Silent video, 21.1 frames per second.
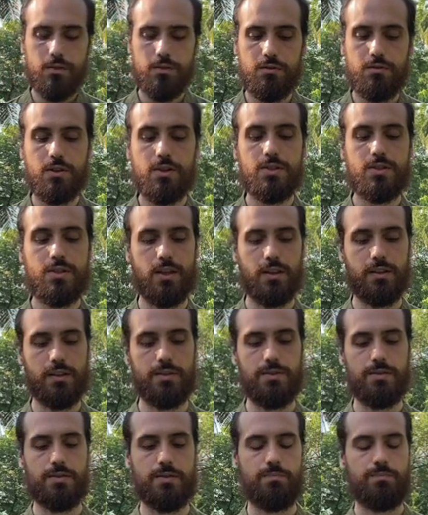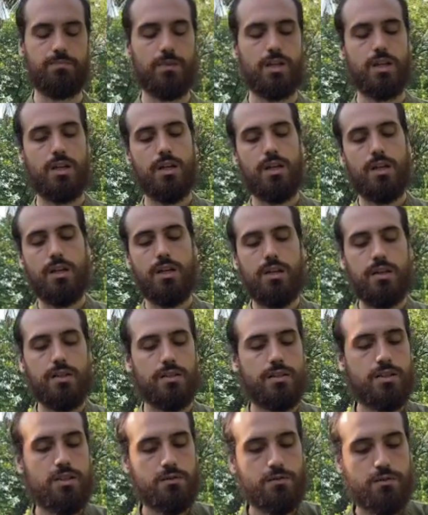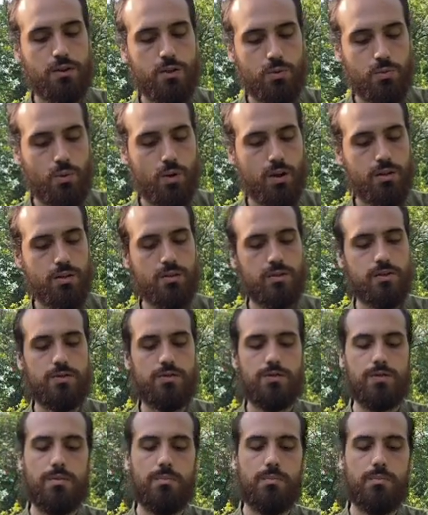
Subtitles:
first sentence. Then the third one is